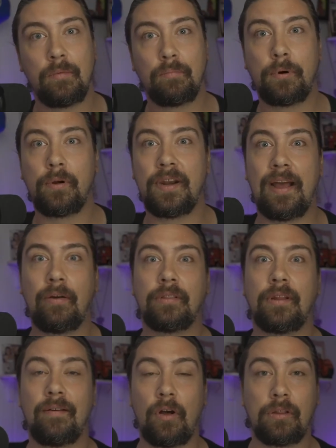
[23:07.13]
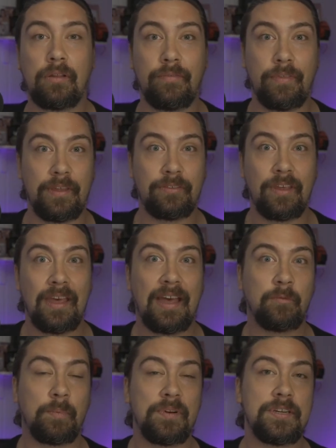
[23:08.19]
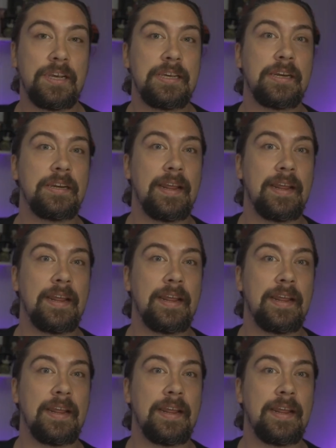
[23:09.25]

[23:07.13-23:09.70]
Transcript: Broken Out in Love, all of this has been taken